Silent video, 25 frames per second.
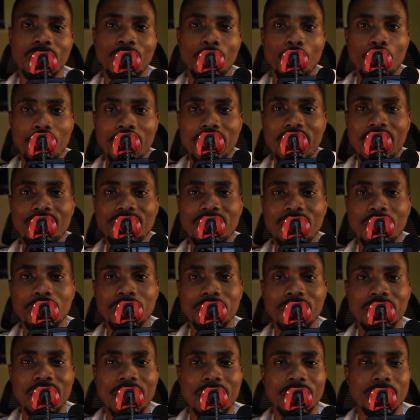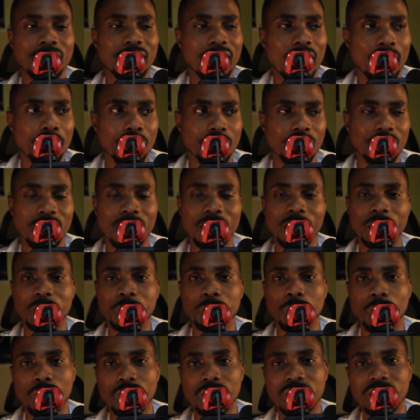We have that Champions League
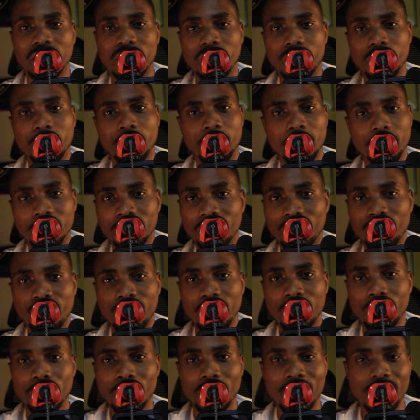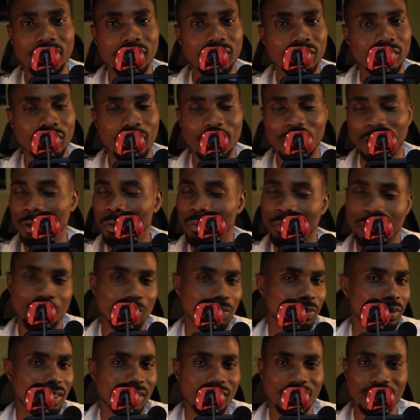spot secure. 5th place? No.
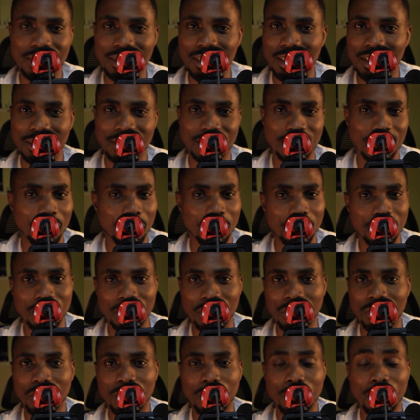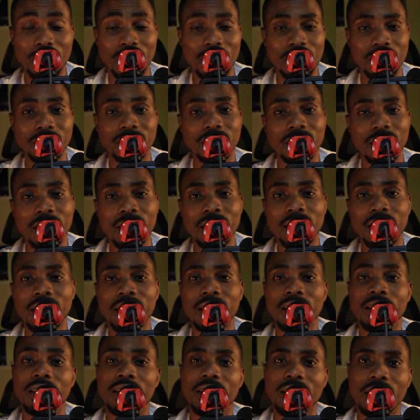It's not secure because
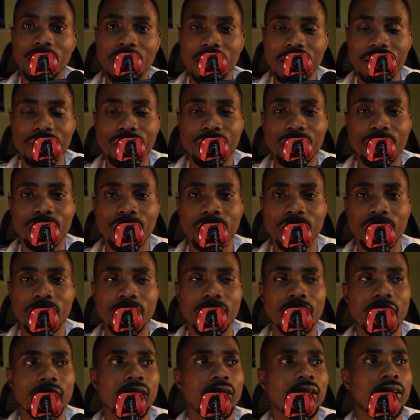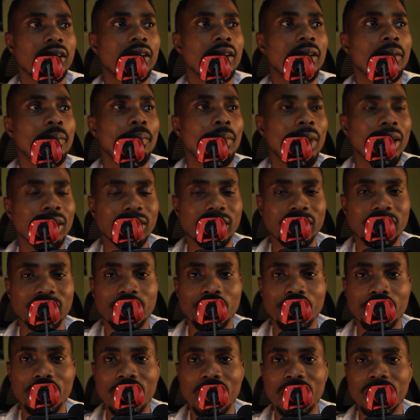if
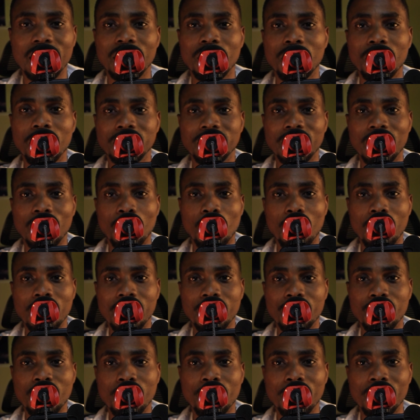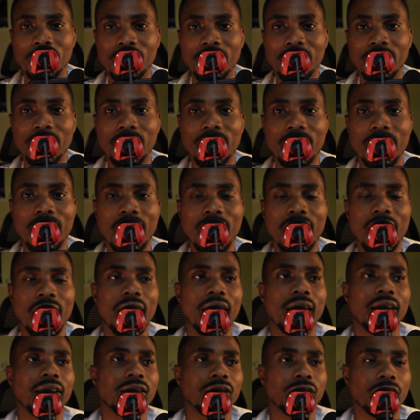Manchester United goes and won the Europa League
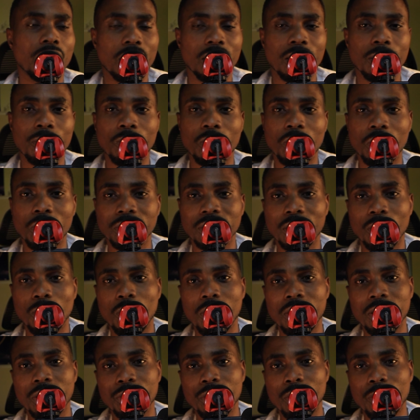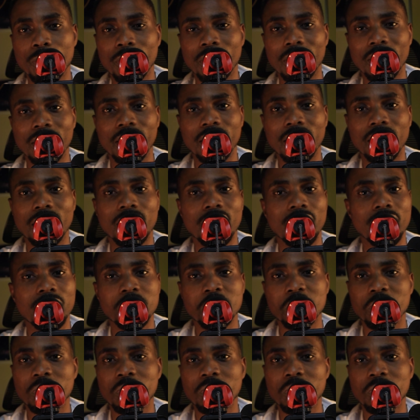and Tottenham goes and won the Europa League,